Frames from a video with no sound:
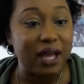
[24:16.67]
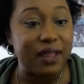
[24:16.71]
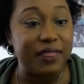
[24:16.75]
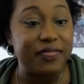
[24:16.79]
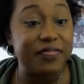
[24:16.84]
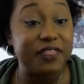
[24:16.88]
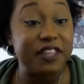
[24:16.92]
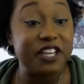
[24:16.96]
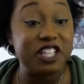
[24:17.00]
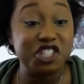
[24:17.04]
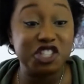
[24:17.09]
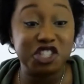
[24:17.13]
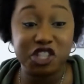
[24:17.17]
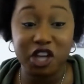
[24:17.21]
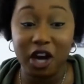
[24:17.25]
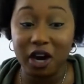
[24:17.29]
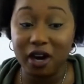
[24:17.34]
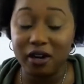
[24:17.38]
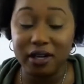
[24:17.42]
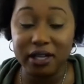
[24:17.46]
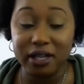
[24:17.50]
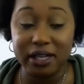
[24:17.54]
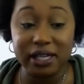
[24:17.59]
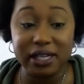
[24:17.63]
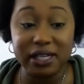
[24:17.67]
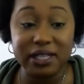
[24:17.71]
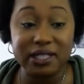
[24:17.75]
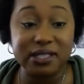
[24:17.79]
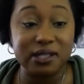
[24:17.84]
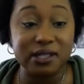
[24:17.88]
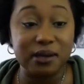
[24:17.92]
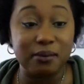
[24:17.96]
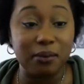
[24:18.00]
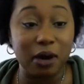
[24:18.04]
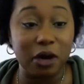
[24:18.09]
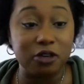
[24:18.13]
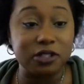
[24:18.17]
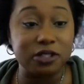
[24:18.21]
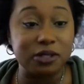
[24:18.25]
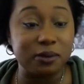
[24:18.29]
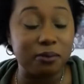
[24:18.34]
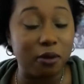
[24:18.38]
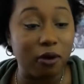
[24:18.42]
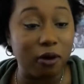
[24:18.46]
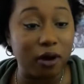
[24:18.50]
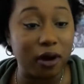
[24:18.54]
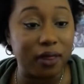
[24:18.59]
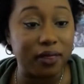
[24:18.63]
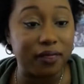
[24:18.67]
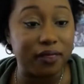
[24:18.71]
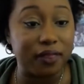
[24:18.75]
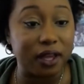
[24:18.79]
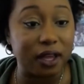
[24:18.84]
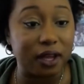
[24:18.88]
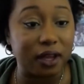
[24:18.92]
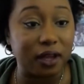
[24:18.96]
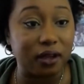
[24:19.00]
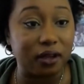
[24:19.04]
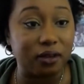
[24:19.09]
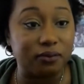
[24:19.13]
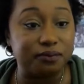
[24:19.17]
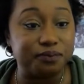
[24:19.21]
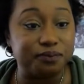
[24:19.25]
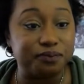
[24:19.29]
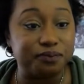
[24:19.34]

The journey is the most important thing.